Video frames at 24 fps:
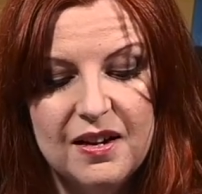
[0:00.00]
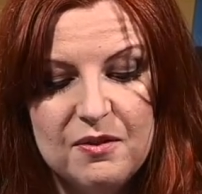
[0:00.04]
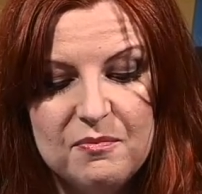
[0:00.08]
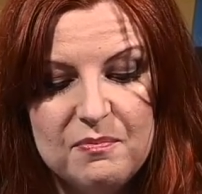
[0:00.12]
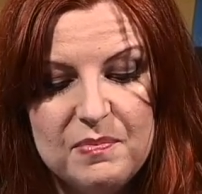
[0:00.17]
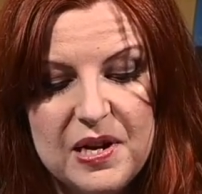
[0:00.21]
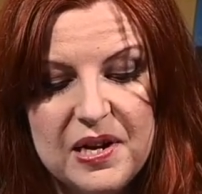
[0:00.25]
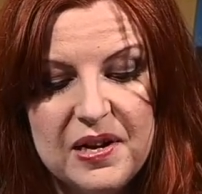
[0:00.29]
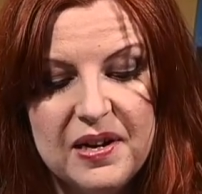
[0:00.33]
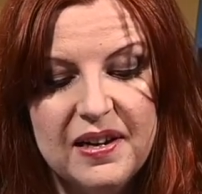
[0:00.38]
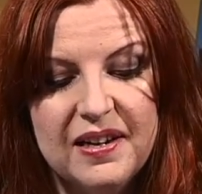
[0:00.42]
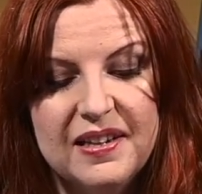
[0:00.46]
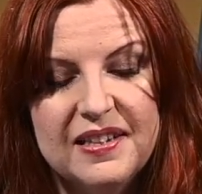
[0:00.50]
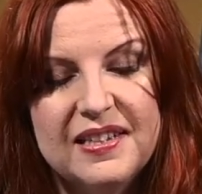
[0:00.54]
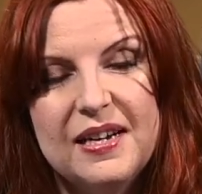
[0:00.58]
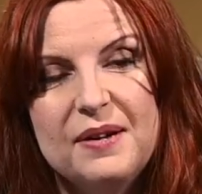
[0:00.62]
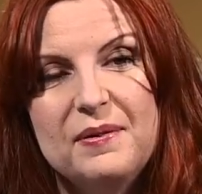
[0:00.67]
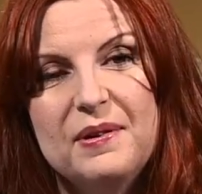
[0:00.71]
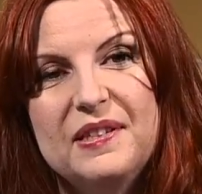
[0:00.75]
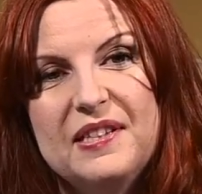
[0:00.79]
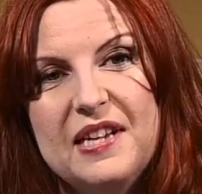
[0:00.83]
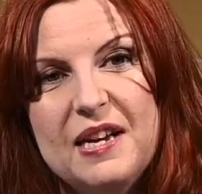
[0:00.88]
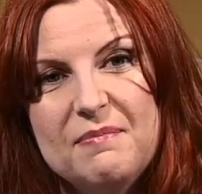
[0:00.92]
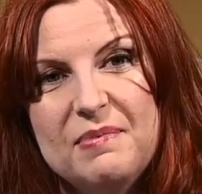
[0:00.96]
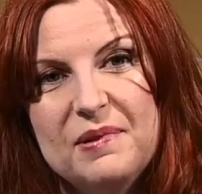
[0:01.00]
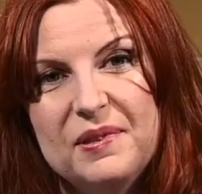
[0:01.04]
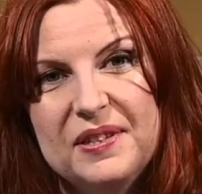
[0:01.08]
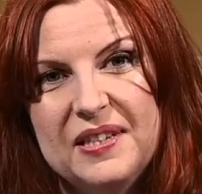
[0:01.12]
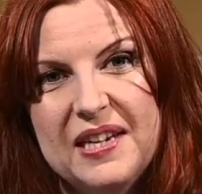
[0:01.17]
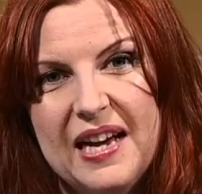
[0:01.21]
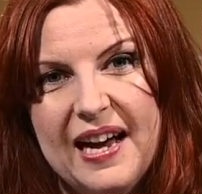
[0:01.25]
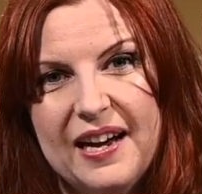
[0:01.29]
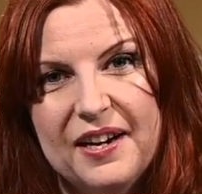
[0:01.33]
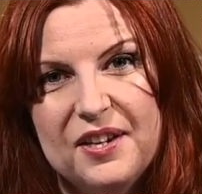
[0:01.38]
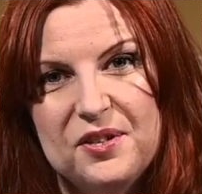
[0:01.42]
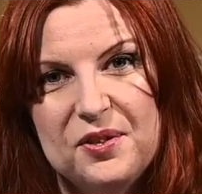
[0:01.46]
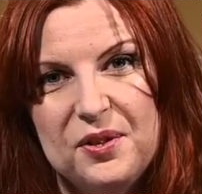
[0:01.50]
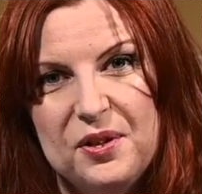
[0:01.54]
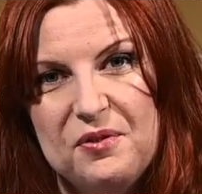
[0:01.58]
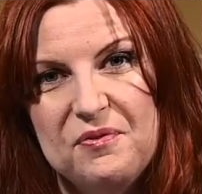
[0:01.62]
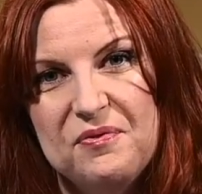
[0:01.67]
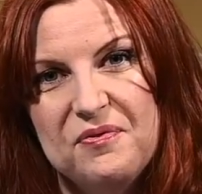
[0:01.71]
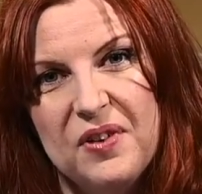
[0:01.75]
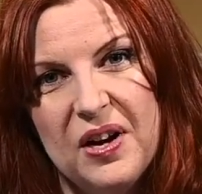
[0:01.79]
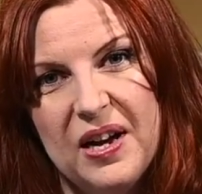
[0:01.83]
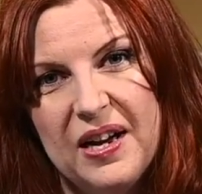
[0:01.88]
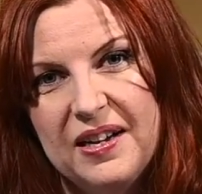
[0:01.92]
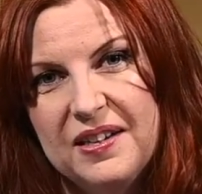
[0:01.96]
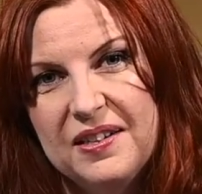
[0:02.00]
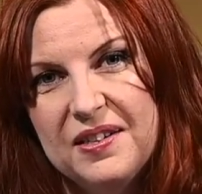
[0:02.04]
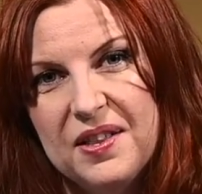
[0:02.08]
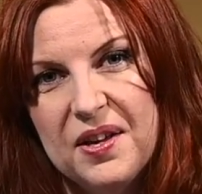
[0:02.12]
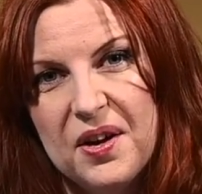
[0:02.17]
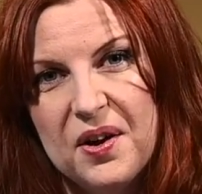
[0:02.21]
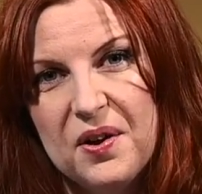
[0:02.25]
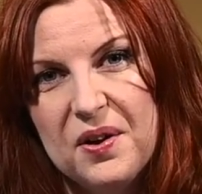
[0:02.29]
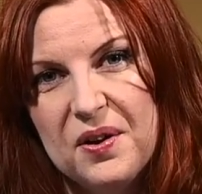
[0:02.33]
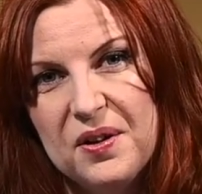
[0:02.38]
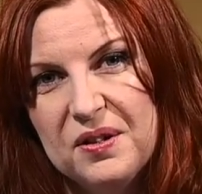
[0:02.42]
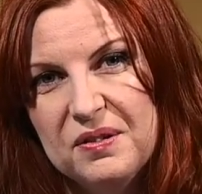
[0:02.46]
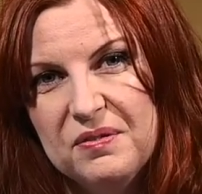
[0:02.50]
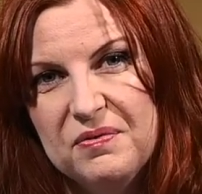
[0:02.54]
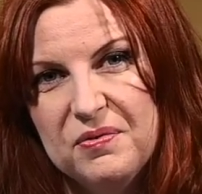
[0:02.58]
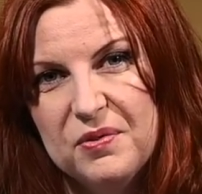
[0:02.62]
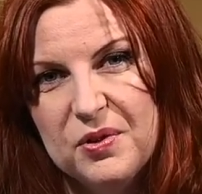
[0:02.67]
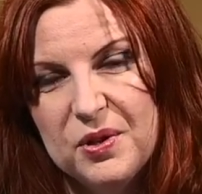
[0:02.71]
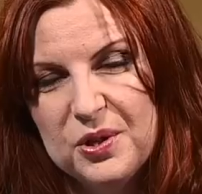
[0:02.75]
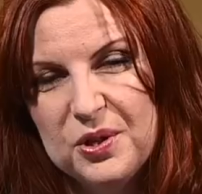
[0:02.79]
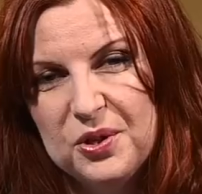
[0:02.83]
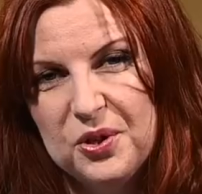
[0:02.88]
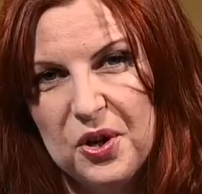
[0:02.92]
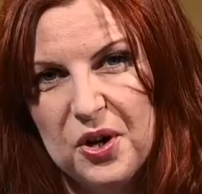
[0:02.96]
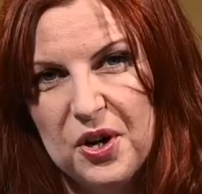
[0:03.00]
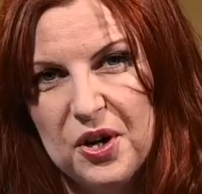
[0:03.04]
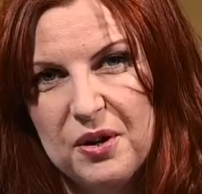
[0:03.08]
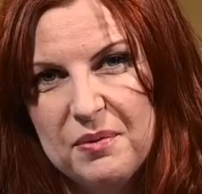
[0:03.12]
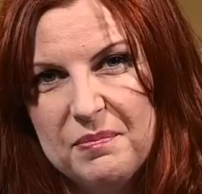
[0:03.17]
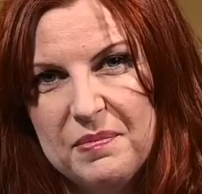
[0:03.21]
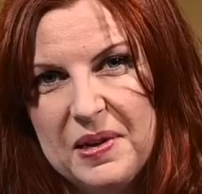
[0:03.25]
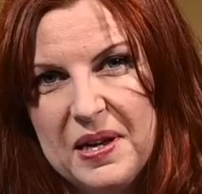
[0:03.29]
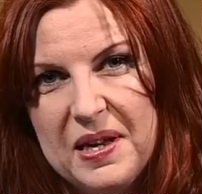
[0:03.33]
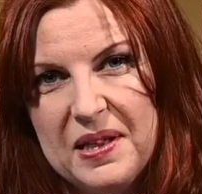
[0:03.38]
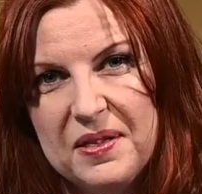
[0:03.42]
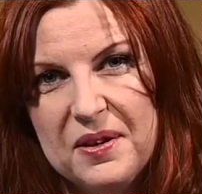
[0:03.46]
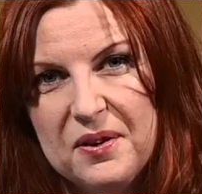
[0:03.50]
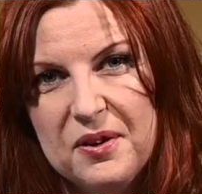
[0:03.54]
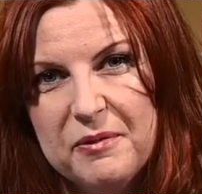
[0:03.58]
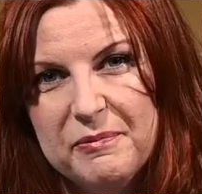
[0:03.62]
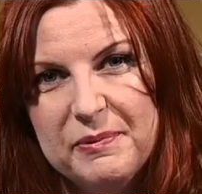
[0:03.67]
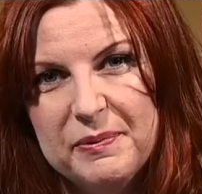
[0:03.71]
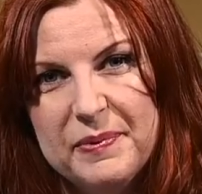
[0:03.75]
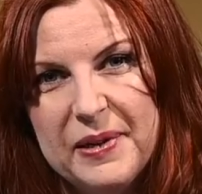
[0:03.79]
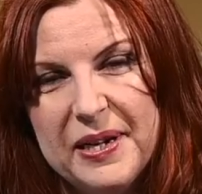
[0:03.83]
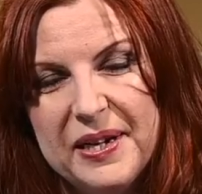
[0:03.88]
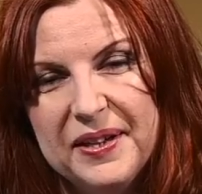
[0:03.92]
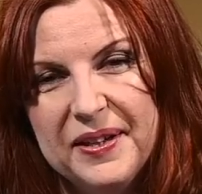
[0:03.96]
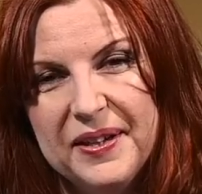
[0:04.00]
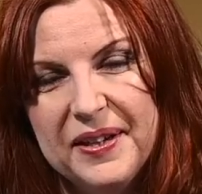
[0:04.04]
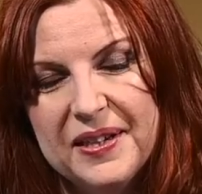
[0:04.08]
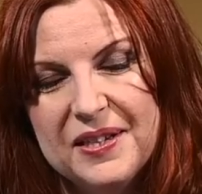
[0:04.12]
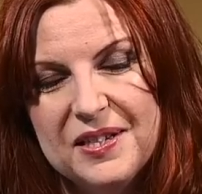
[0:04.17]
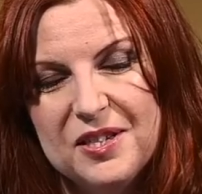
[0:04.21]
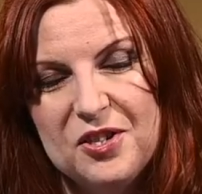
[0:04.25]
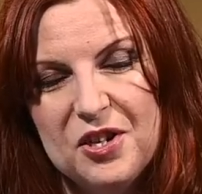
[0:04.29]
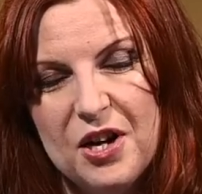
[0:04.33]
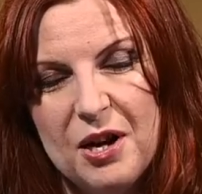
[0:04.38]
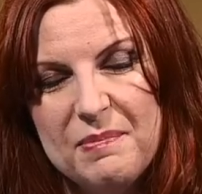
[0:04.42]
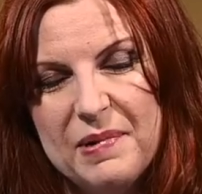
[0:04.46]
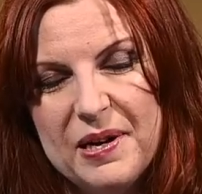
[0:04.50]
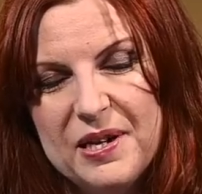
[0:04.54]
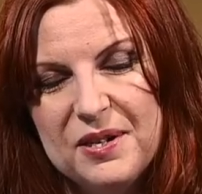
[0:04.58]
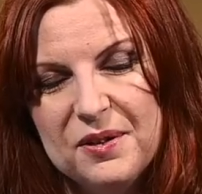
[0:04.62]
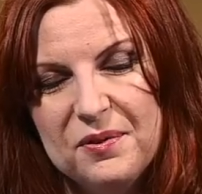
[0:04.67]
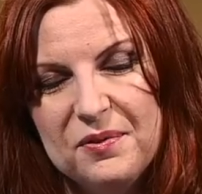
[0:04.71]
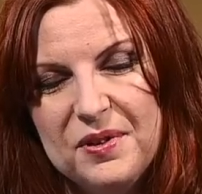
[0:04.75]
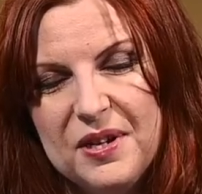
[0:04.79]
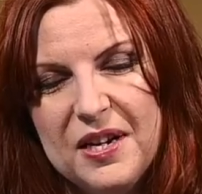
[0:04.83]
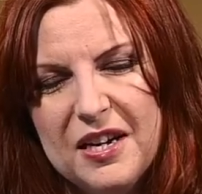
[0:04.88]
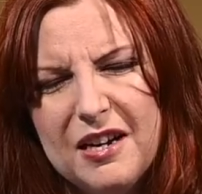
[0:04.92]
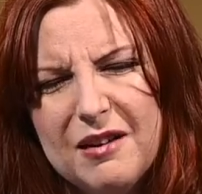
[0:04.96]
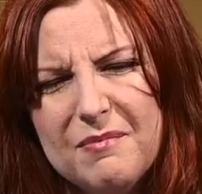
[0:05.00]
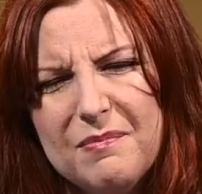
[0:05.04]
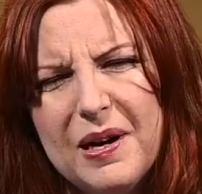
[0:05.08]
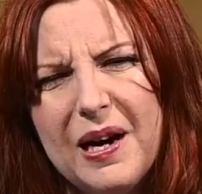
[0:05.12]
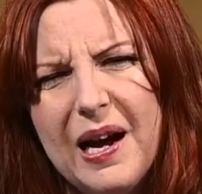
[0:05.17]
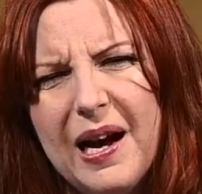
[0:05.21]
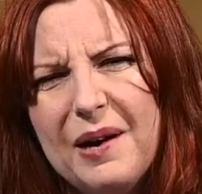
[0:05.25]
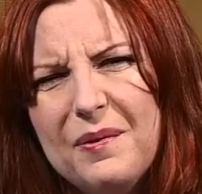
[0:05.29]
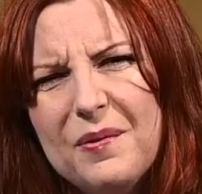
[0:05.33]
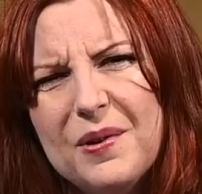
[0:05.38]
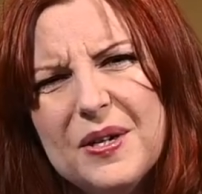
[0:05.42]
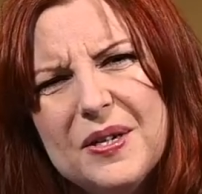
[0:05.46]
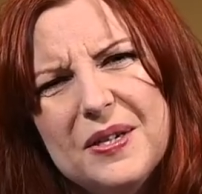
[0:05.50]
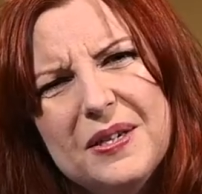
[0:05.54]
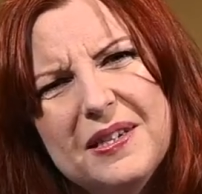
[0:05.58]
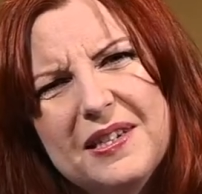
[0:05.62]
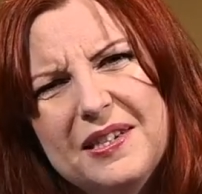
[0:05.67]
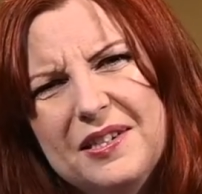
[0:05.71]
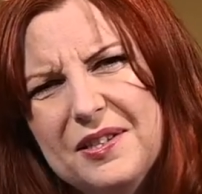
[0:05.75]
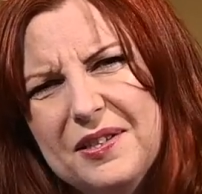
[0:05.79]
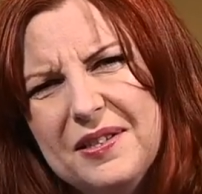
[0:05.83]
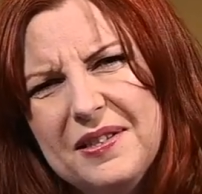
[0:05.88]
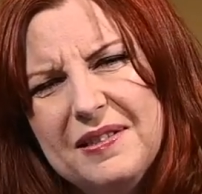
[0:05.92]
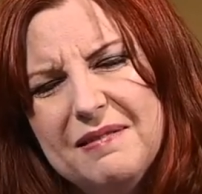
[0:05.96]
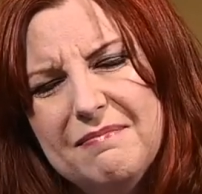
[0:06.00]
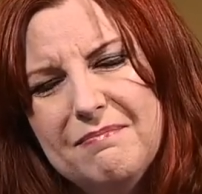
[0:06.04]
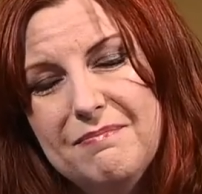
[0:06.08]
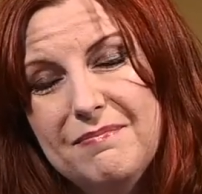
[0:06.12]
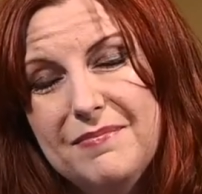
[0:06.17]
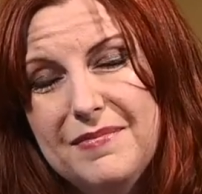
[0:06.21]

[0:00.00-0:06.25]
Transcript: Because I was able to actually find the called for charm in the Homespun Elegance shop, I don't need it, but I wanted to just